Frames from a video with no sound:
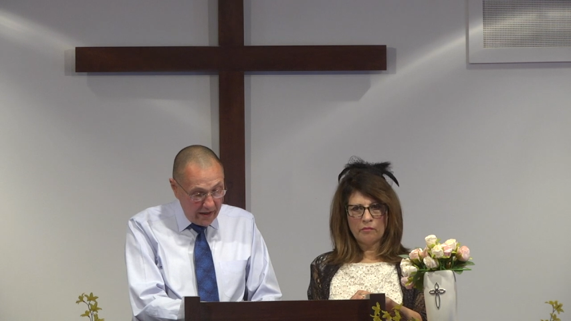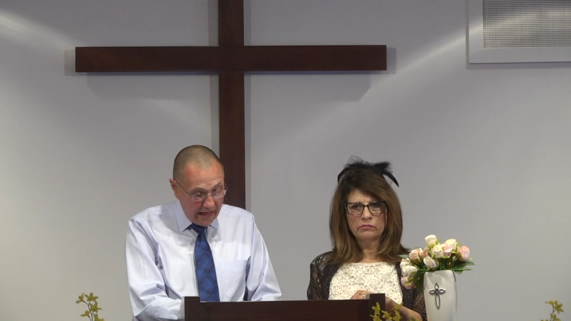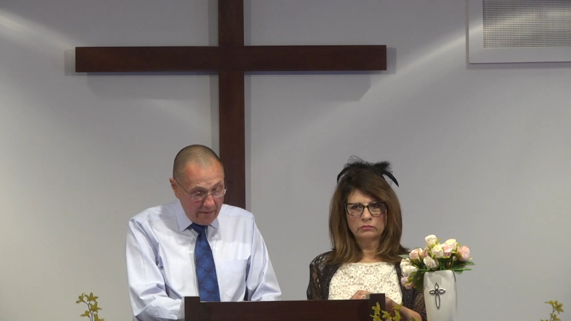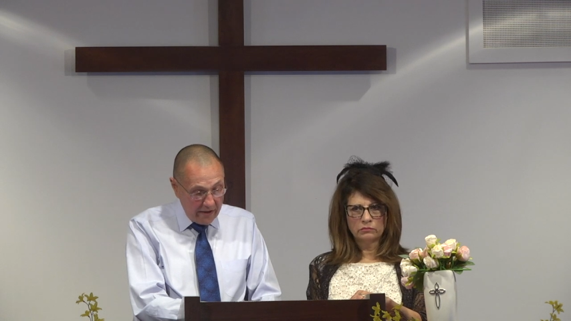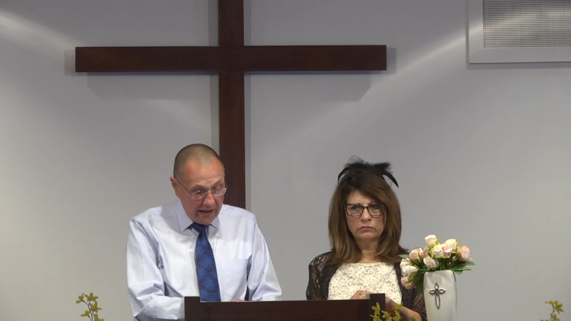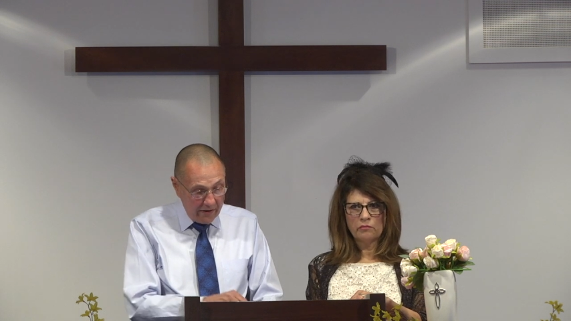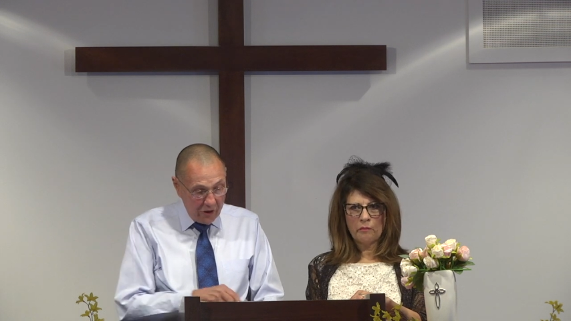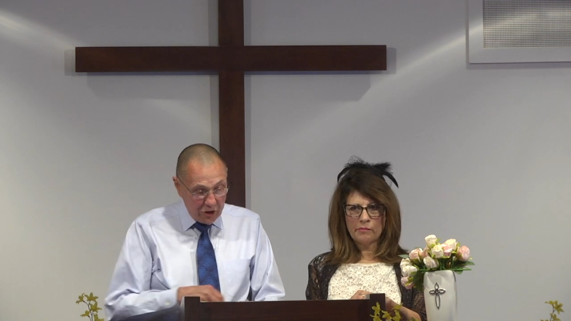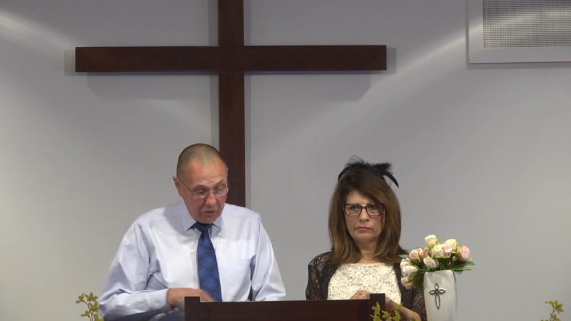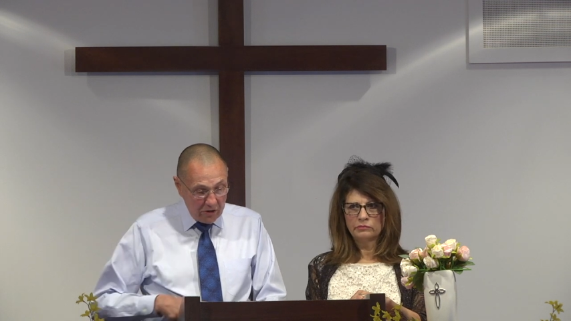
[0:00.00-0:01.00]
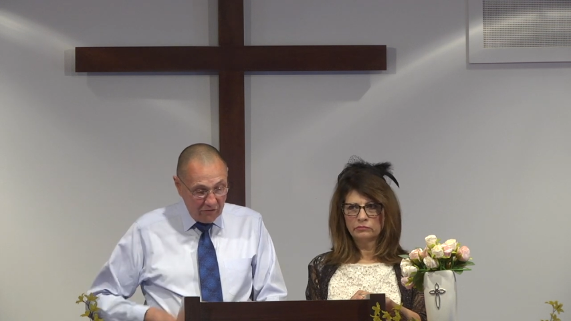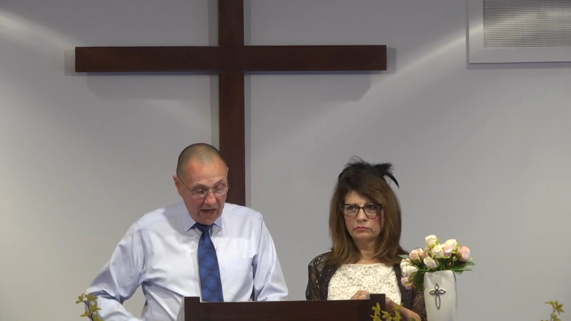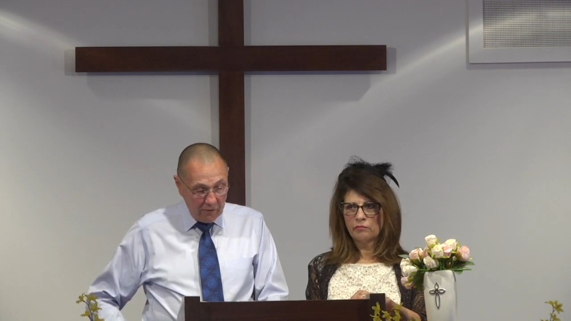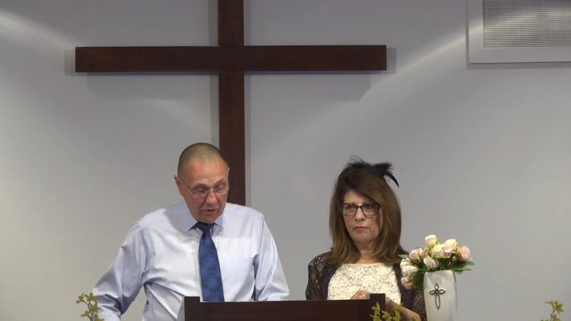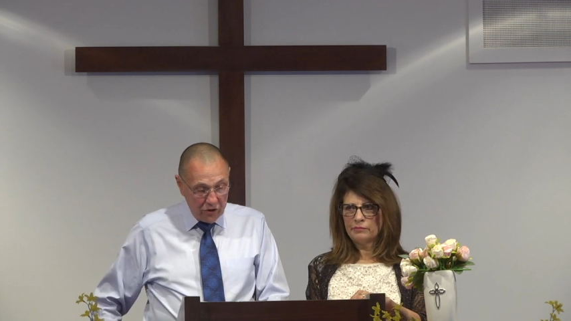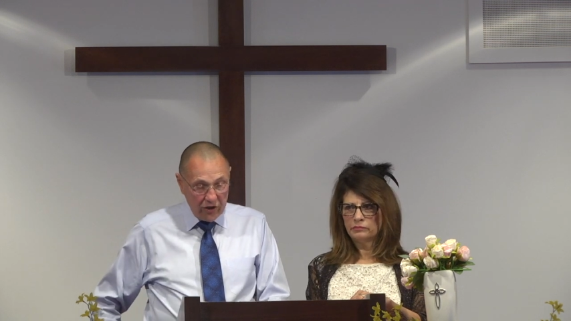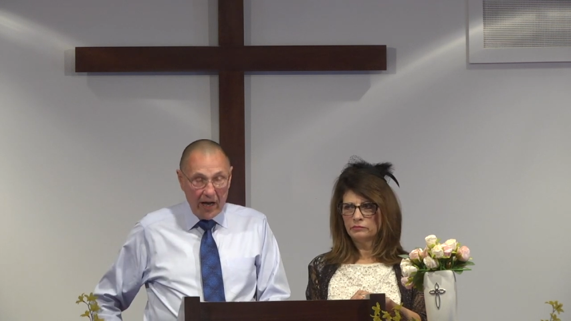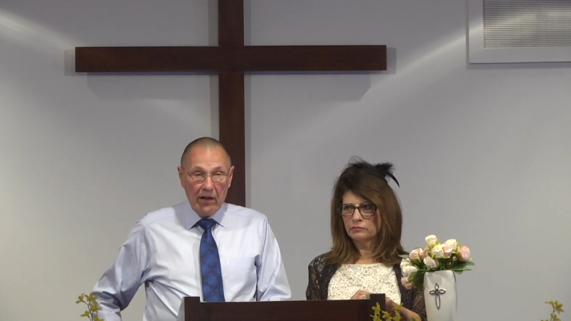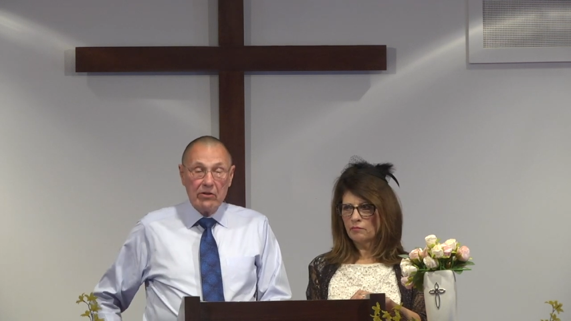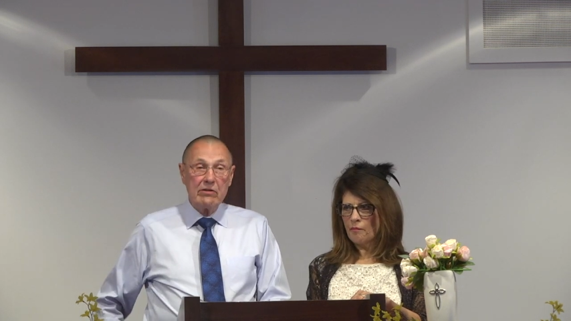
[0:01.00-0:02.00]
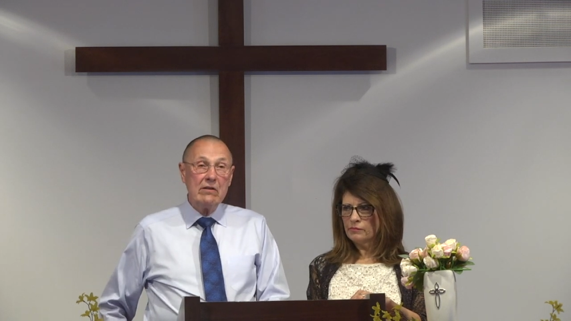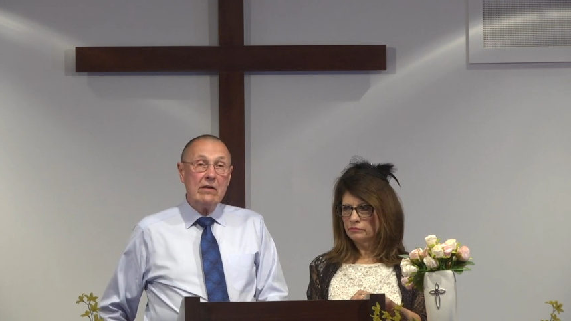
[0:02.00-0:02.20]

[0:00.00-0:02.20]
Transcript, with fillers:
Speaker 1: they came together, she was found with child.